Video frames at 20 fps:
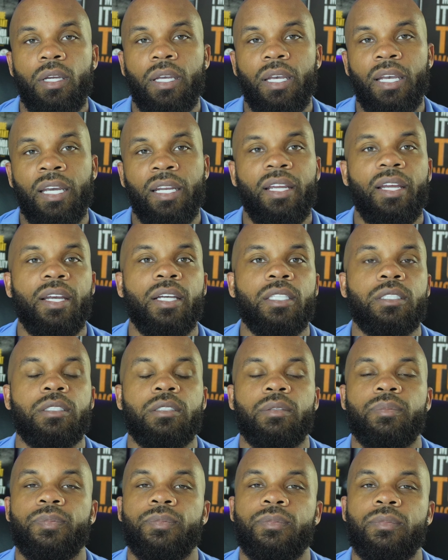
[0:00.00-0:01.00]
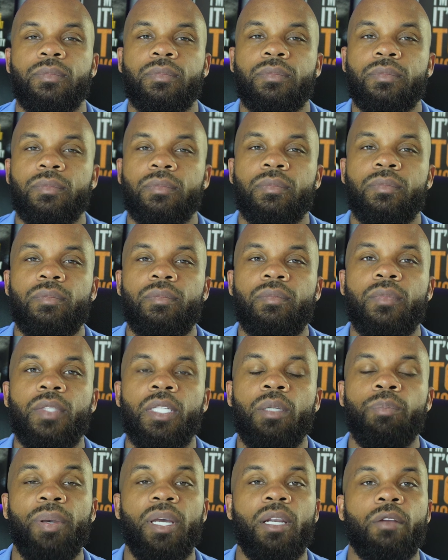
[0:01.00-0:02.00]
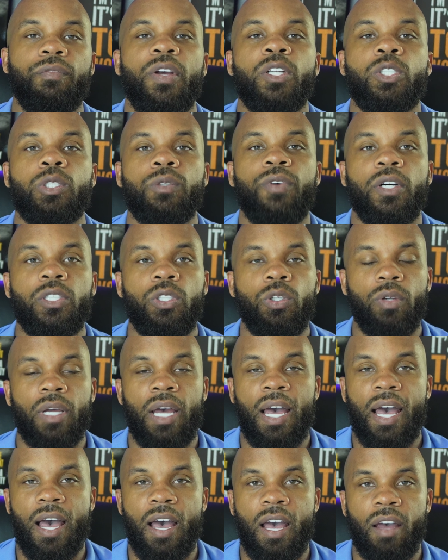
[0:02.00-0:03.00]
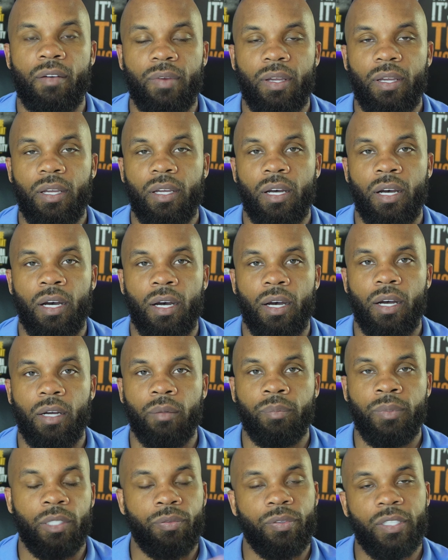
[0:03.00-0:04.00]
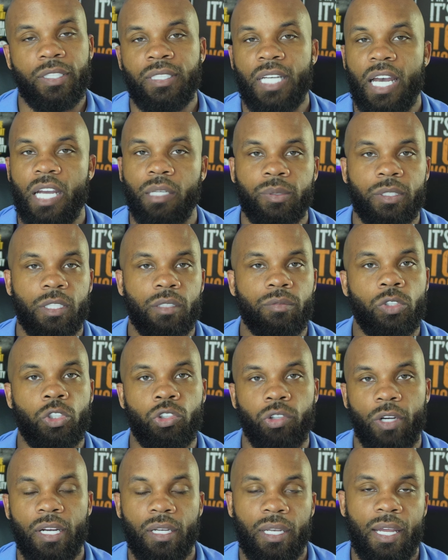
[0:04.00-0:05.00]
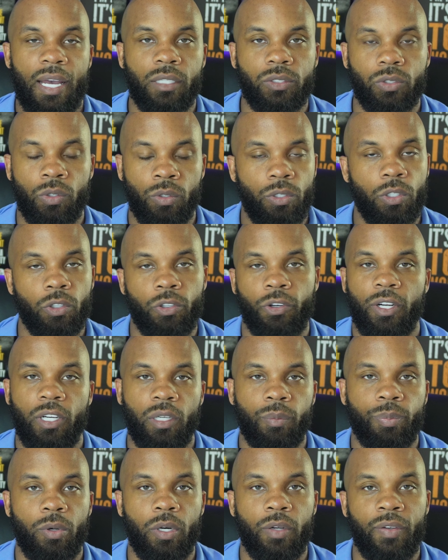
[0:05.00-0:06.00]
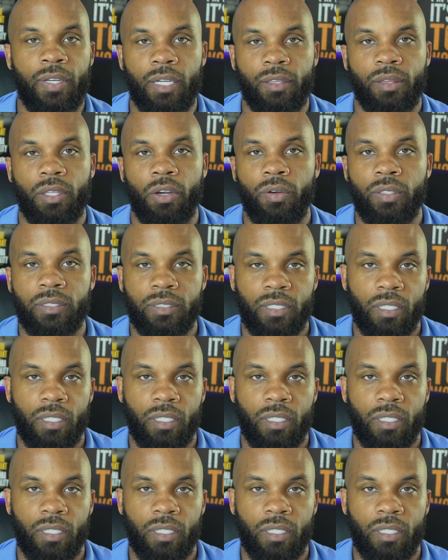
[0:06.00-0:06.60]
it is beneficial for you to have different types of trade lines on your credit report, net 30s